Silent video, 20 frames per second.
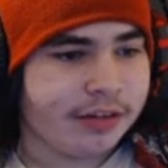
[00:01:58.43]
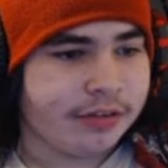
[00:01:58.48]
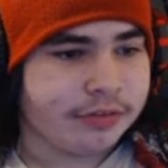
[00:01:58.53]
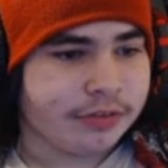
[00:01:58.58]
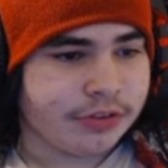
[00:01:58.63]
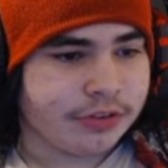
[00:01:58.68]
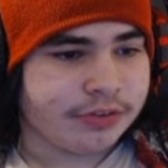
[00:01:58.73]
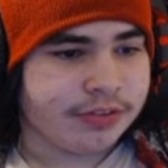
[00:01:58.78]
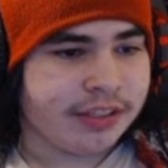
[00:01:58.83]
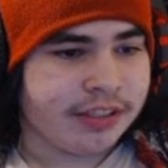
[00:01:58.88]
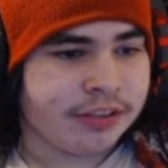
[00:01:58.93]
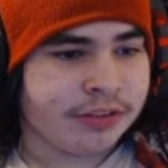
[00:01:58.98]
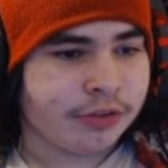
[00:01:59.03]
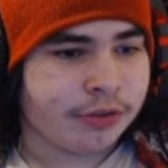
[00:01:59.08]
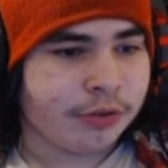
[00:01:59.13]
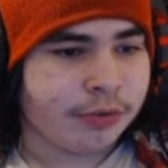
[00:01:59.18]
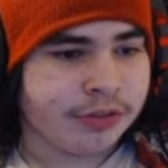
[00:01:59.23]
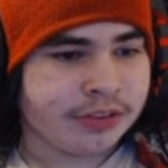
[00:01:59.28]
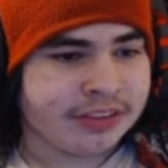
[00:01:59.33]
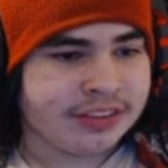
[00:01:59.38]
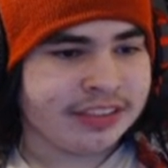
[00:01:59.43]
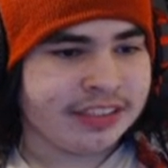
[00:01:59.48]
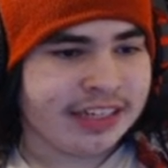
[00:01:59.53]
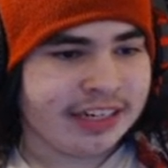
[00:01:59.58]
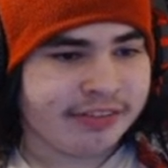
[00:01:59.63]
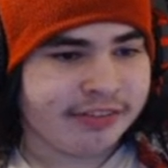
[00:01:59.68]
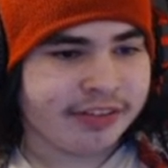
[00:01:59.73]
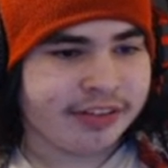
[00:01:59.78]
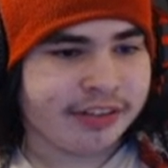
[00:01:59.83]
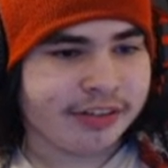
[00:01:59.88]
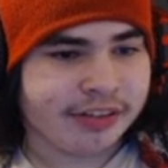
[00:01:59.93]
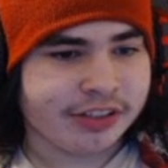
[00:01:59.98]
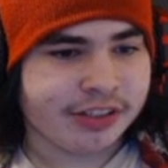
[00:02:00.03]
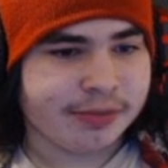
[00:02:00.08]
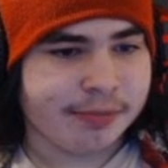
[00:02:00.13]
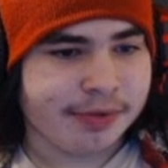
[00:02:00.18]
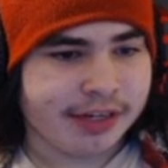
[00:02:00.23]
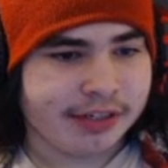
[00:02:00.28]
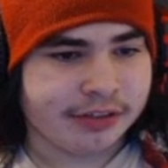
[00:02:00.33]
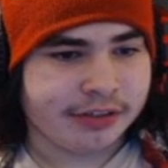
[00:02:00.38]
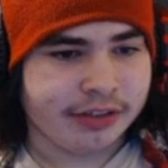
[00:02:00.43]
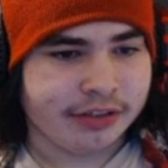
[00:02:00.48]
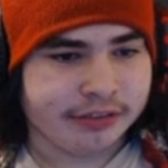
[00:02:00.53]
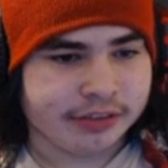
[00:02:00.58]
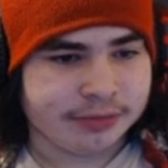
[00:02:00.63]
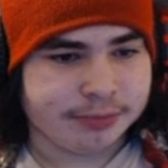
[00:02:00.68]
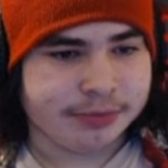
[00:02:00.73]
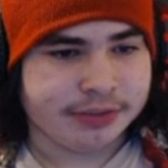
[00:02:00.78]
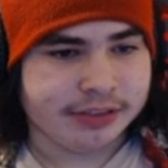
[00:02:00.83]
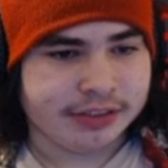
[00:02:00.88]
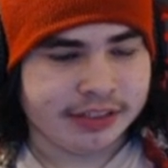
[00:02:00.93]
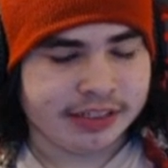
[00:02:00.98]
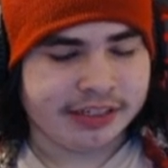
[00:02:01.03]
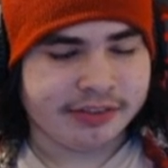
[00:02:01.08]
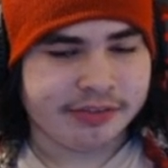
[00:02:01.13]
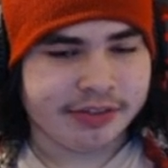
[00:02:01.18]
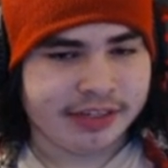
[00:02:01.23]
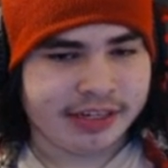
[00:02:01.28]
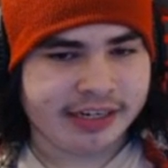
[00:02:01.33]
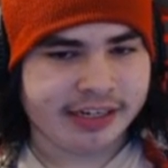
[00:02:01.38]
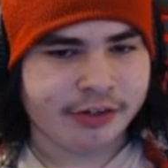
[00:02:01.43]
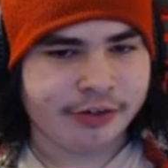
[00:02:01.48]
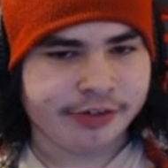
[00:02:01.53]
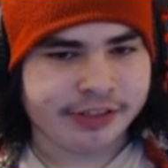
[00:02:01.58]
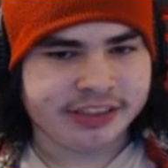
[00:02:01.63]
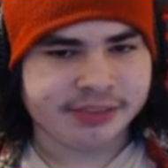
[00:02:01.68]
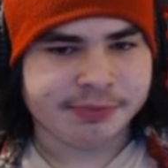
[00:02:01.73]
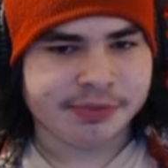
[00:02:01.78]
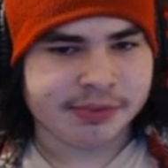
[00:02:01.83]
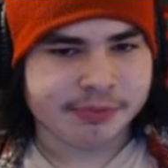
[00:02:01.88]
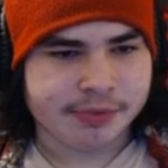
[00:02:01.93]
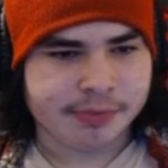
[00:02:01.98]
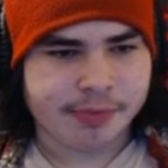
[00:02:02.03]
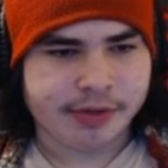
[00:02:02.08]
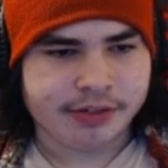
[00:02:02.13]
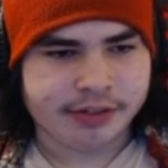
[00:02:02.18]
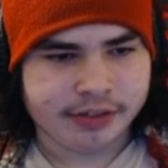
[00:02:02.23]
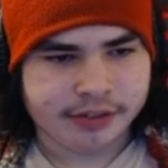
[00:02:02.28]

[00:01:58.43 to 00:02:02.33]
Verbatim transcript: Would you rather always say everything on your mind or never speak? I already speak my mind